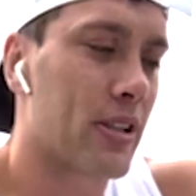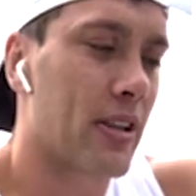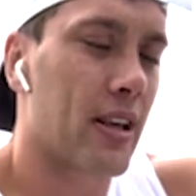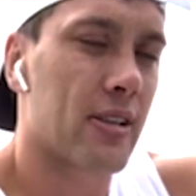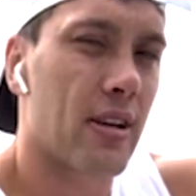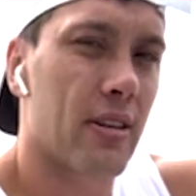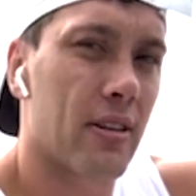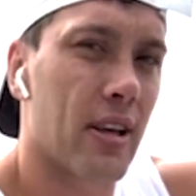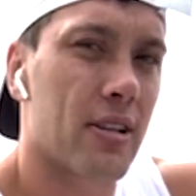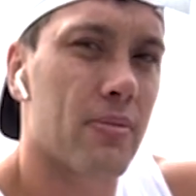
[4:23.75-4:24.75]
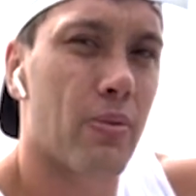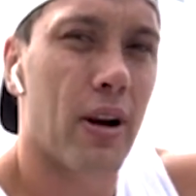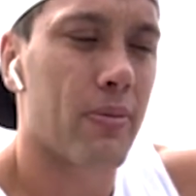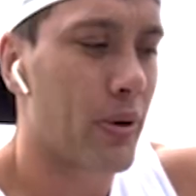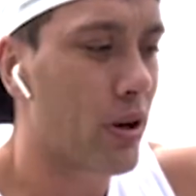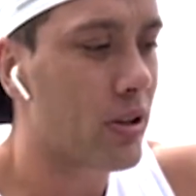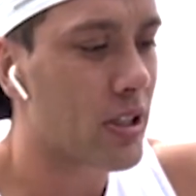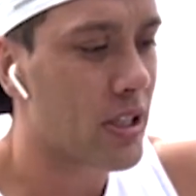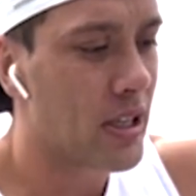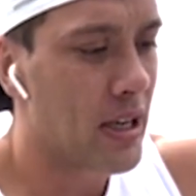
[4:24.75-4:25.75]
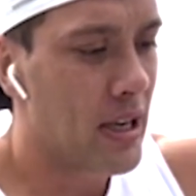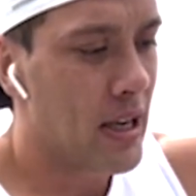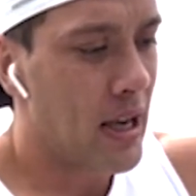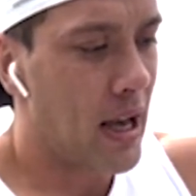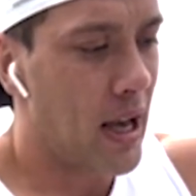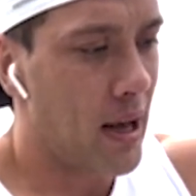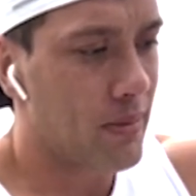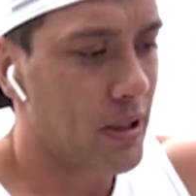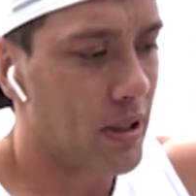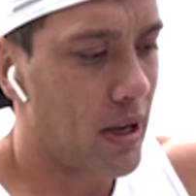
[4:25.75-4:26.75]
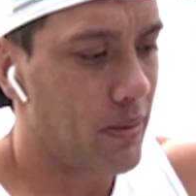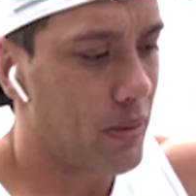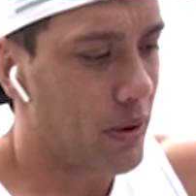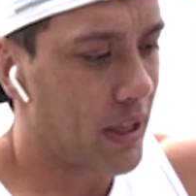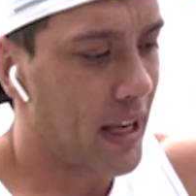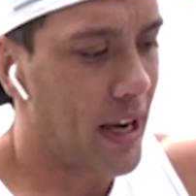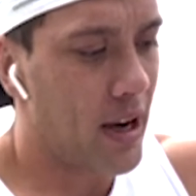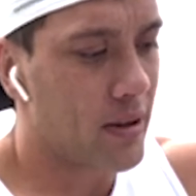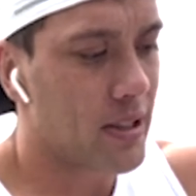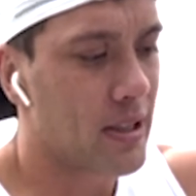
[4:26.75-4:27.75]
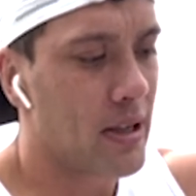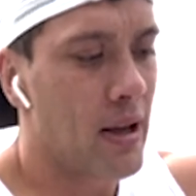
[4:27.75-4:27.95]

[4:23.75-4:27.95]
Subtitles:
and I think that's Braden Burns. So yeah, I'll be with the Cows.